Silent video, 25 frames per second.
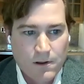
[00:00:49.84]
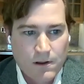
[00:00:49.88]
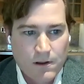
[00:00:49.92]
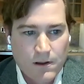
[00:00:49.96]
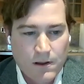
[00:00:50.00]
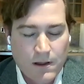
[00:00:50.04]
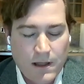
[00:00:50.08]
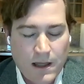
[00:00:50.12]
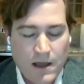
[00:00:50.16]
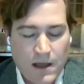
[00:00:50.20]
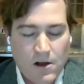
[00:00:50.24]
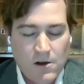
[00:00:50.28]

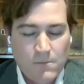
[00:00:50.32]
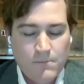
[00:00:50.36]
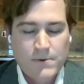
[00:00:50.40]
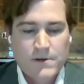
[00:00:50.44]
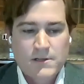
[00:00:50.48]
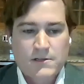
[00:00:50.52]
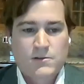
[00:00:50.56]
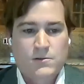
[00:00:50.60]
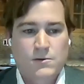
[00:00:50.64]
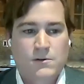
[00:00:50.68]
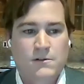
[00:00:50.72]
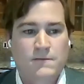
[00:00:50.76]
help
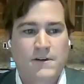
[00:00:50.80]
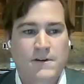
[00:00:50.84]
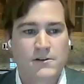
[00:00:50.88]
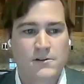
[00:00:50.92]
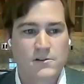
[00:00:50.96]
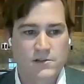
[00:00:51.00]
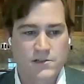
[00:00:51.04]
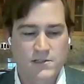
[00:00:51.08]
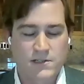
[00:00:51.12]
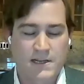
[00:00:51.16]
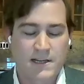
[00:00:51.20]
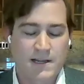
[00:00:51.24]
us sort of
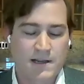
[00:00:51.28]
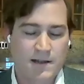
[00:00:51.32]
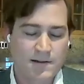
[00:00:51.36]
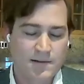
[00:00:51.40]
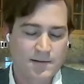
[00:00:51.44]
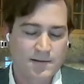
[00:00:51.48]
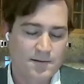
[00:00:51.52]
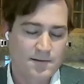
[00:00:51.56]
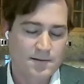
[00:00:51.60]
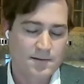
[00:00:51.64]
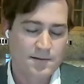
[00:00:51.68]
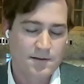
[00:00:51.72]

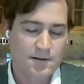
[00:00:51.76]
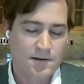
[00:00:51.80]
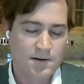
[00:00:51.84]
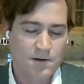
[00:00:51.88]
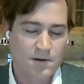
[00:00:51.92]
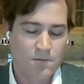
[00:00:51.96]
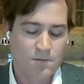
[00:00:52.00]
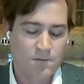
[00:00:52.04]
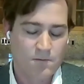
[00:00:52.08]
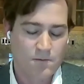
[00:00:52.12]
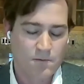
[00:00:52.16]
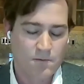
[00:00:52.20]
understand,
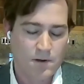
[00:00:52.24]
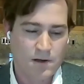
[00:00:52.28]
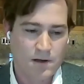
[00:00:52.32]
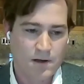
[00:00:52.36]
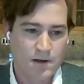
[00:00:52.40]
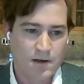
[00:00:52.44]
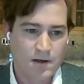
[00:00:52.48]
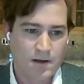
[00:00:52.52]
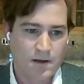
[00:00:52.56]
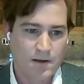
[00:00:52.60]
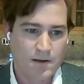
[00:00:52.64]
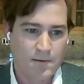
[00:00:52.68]

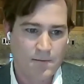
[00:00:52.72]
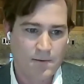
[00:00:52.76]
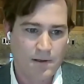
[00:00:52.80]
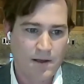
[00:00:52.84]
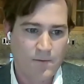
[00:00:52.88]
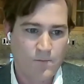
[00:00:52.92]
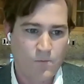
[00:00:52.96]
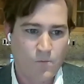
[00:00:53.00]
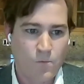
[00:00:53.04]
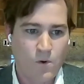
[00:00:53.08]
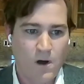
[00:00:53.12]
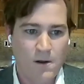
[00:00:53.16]

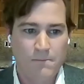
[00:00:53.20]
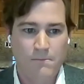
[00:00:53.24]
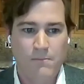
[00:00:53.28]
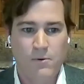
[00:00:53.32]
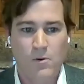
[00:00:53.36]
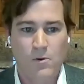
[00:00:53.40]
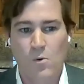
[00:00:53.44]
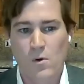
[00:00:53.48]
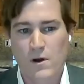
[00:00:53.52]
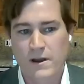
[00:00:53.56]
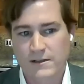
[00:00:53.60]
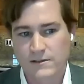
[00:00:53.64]
at what
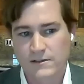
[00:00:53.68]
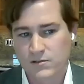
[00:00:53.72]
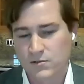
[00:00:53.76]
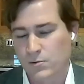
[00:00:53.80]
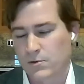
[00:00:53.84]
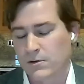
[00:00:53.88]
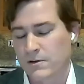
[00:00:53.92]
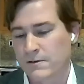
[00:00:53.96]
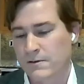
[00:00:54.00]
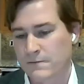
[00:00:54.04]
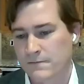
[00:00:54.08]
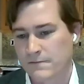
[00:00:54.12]
point
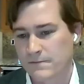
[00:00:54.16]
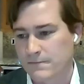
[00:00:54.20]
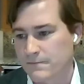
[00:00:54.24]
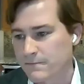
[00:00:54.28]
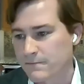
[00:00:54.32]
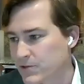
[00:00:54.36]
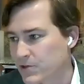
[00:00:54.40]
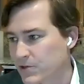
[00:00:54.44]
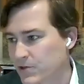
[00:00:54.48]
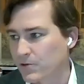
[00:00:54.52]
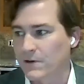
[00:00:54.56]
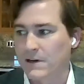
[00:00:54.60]
sort of
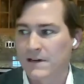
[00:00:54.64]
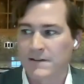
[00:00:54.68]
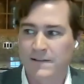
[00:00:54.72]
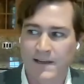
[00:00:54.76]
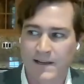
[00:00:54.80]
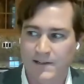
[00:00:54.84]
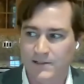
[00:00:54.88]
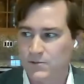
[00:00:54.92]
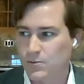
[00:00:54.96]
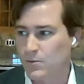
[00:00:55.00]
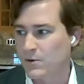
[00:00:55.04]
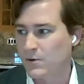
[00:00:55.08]
during
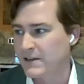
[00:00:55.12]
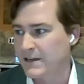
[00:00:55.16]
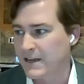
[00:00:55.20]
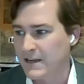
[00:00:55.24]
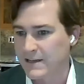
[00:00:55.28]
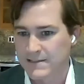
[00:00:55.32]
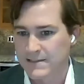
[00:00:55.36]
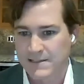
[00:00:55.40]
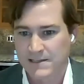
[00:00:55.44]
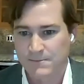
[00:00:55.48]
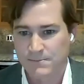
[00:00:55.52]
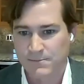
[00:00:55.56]
that
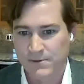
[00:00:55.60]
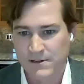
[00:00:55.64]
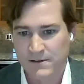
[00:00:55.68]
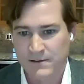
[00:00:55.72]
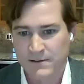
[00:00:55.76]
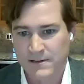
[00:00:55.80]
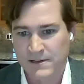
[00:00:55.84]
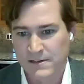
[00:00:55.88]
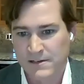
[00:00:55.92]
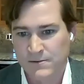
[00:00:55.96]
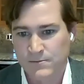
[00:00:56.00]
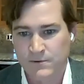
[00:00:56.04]
2018
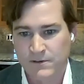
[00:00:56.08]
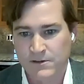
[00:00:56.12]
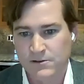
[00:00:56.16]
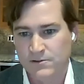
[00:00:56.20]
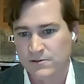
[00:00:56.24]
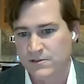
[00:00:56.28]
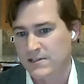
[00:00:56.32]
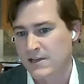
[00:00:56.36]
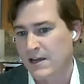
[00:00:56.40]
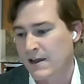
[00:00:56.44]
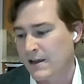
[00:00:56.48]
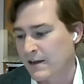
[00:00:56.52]
period were you
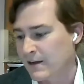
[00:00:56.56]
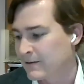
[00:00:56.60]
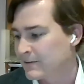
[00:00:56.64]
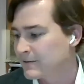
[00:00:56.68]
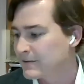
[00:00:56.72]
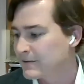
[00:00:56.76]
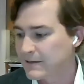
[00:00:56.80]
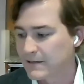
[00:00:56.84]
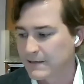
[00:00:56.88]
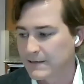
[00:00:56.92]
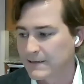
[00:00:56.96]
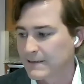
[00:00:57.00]
saying,
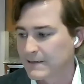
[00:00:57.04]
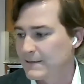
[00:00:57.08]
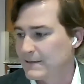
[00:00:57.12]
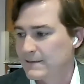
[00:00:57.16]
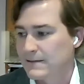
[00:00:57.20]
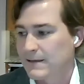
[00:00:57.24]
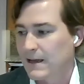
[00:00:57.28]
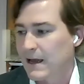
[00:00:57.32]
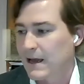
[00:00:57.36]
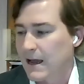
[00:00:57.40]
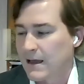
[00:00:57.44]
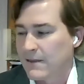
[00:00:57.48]

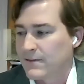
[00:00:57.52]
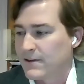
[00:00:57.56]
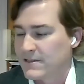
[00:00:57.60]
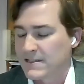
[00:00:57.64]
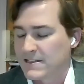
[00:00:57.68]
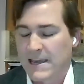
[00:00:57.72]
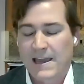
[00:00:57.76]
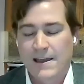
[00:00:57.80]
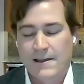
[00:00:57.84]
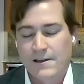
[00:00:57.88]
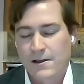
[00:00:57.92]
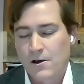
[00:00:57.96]
this
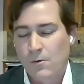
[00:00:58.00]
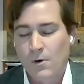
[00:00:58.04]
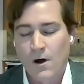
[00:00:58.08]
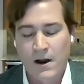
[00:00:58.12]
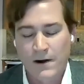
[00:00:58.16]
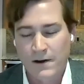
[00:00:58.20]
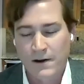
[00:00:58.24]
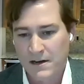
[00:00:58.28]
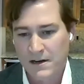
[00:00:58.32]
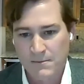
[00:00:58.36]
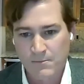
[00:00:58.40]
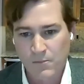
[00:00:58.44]
can't go
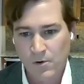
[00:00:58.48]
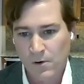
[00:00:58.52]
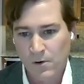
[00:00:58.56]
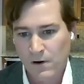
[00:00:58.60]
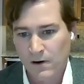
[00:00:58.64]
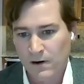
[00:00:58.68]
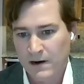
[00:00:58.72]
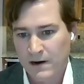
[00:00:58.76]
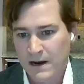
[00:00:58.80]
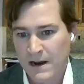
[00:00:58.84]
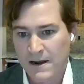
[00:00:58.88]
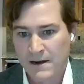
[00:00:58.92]
on
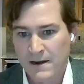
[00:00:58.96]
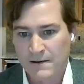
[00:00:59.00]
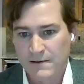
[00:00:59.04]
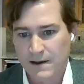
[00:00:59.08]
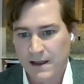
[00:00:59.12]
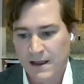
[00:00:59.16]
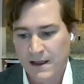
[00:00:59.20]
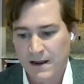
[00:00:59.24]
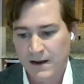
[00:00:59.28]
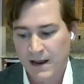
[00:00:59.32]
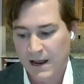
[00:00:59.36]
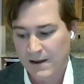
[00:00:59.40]
anymore, and
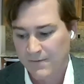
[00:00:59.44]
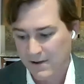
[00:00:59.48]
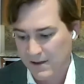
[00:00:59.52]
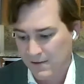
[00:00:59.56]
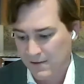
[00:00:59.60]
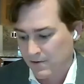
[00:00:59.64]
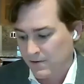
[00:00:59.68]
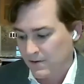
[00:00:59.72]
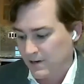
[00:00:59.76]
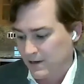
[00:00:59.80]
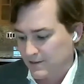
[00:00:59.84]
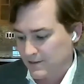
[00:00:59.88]
I
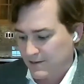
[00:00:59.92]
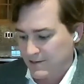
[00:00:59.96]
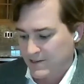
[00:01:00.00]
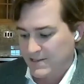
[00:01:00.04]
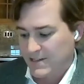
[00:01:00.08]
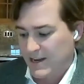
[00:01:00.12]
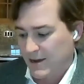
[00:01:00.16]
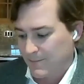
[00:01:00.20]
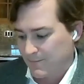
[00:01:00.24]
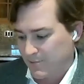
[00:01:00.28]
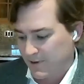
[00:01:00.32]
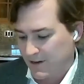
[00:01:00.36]
either need to
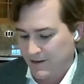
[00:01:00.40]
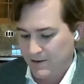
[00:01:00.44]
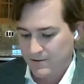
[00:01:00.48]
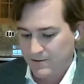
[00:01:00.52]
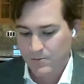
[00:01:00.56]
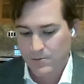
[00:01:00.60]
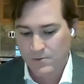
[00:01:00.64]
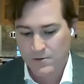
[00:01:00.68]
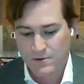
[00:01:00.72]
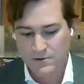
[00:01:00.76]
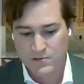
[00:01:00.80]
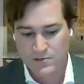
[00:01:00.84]
step in
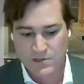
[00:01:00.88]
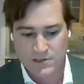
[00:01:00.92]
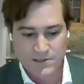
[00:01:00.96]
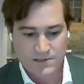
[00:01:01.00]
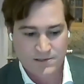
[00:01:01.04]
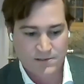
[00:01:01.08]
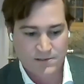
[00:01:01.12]
or just